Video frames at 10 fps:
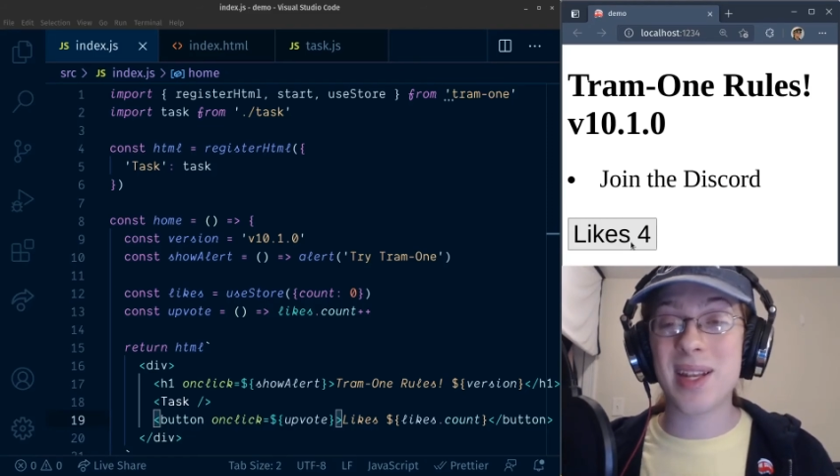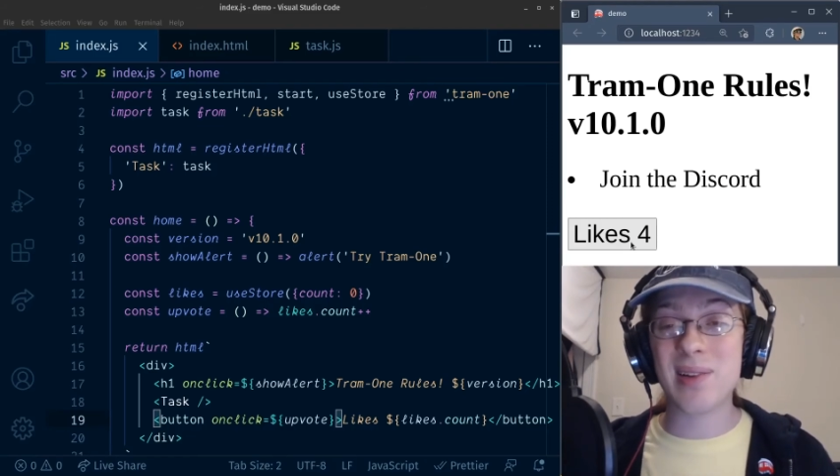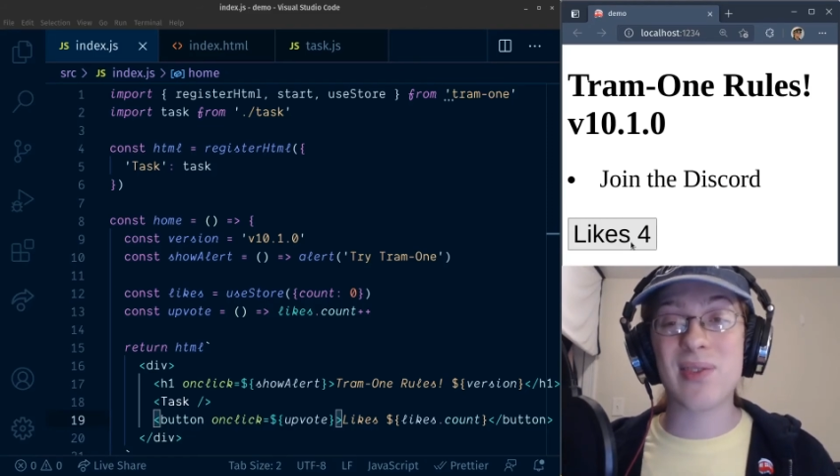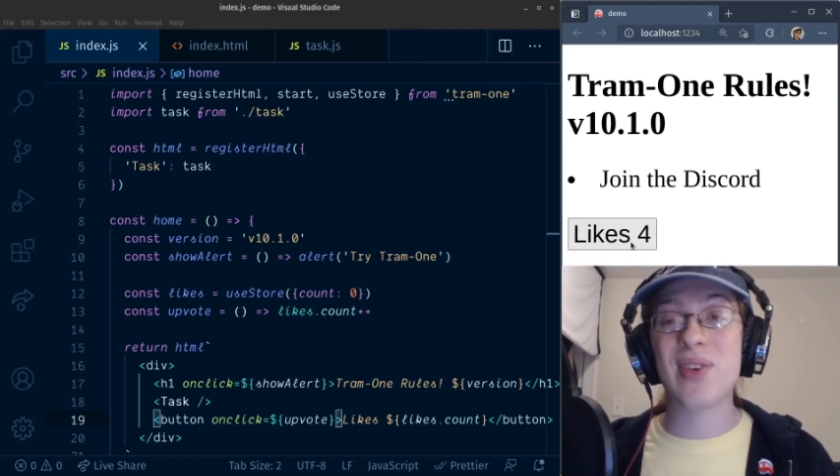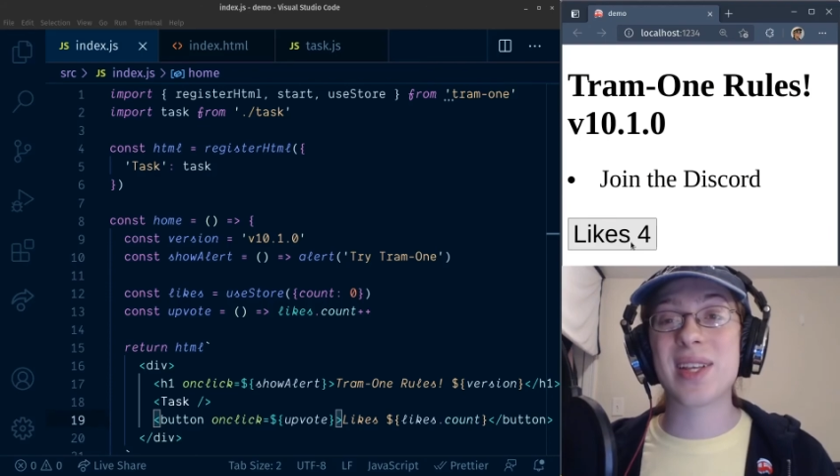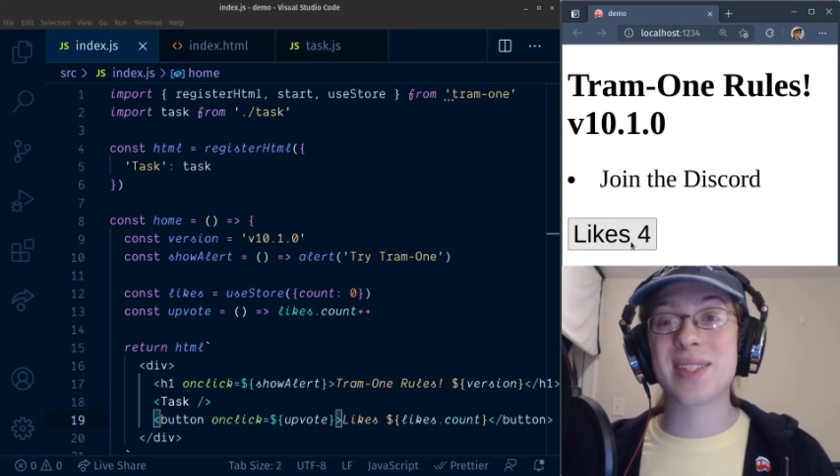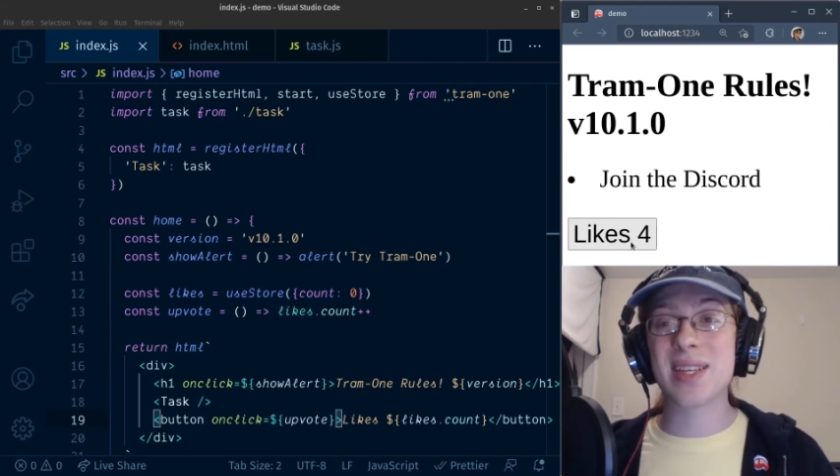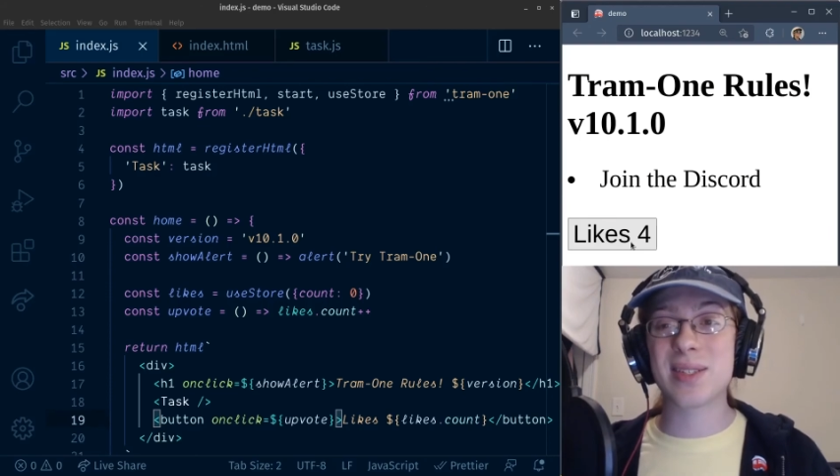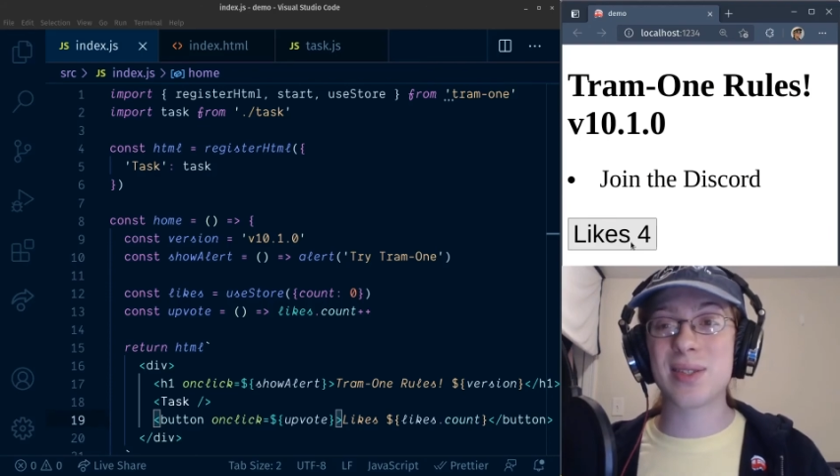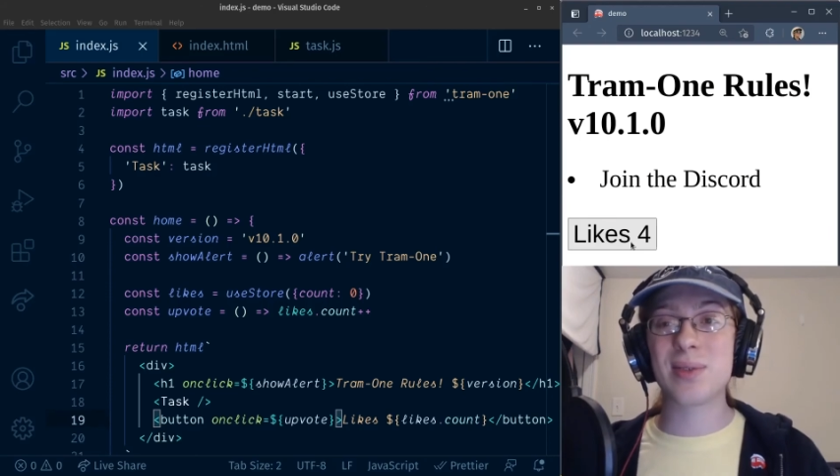interface
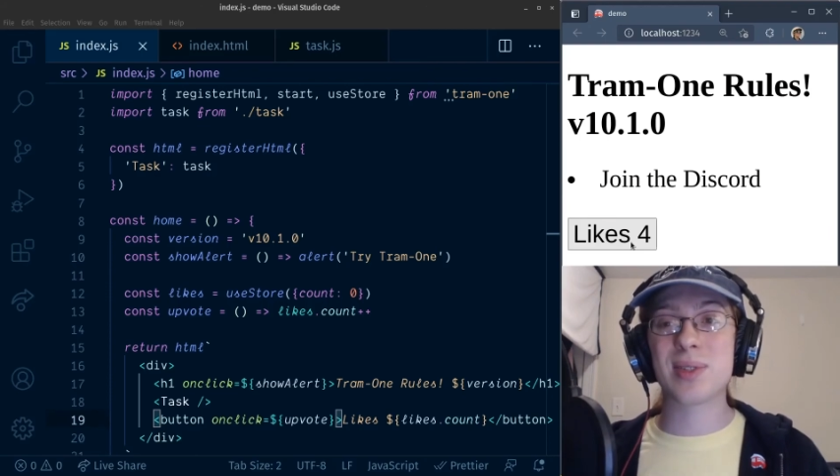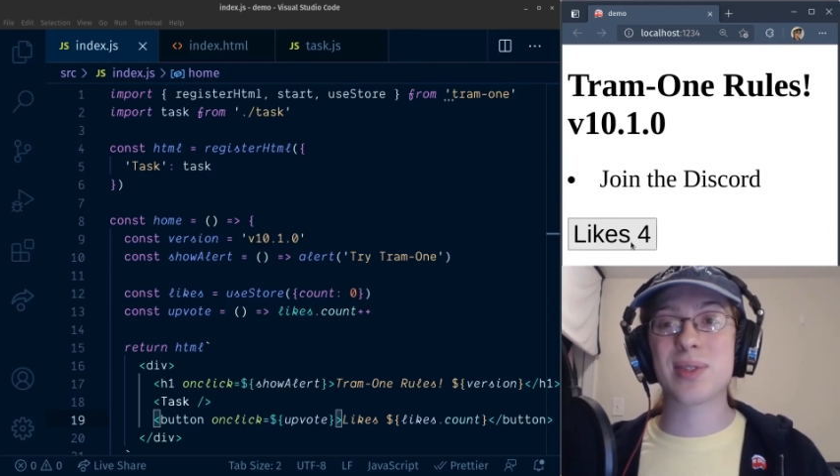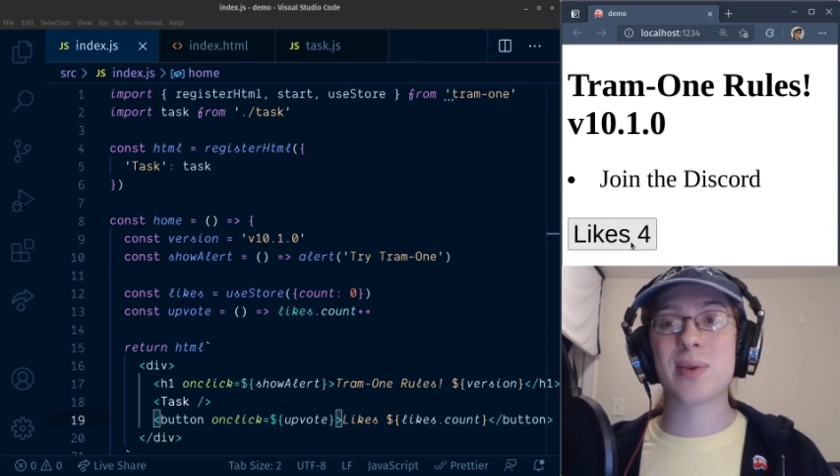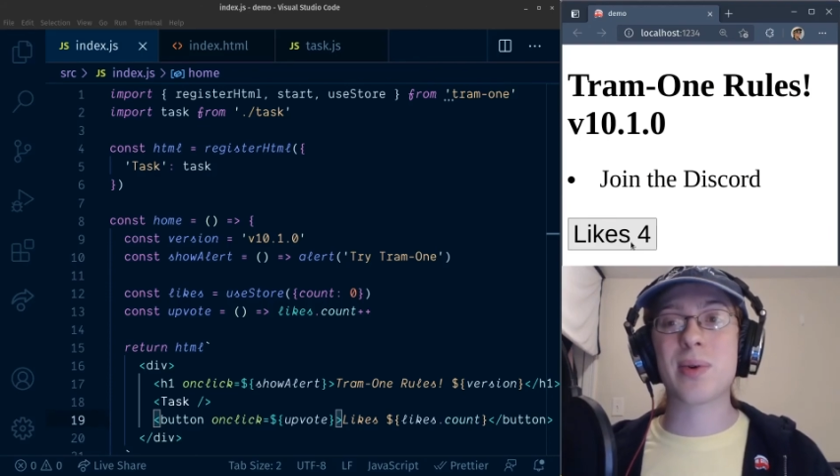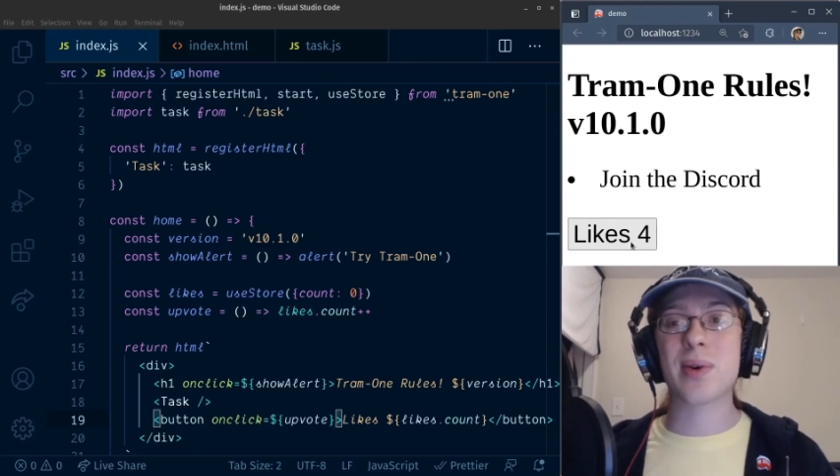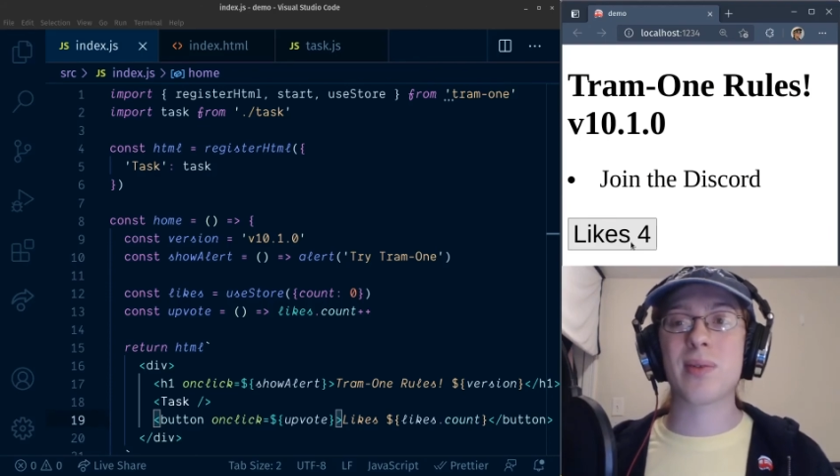as useStore